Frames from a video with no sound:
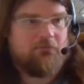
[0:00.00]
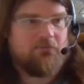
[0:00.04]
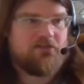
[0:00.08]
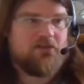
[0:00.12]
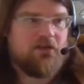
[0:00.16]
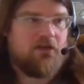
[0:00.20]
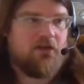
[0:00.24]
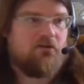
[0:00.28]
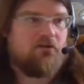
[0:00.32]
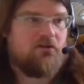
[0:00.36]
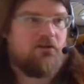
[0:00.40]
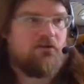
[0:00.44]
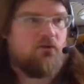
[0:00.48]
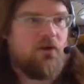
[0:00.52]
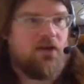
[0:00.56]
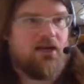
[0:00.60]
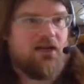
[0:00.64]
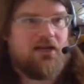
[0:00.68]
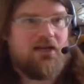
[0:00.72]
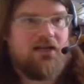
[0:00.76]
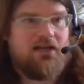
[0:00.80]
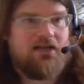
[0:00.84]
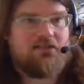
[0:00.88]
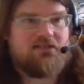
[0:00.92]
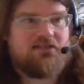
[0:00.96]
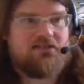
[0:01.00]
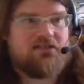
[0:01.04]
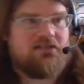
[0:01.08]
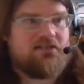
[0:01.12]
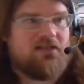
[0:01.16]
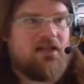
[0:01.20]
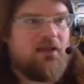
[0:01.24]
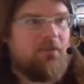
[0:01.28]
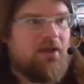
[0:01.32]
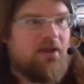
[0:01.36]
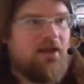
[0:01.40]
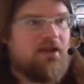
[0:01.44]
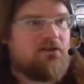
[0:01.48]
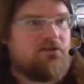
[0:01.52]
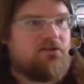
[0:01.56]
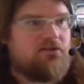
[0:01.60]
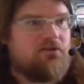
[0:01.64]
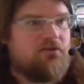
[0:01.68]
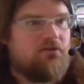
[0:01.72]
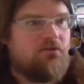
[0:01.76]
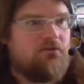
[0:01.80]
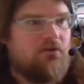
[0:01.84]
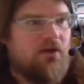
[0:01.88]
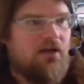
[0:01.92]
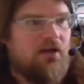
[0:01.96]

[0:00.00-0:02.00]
So quickly, let's just get back to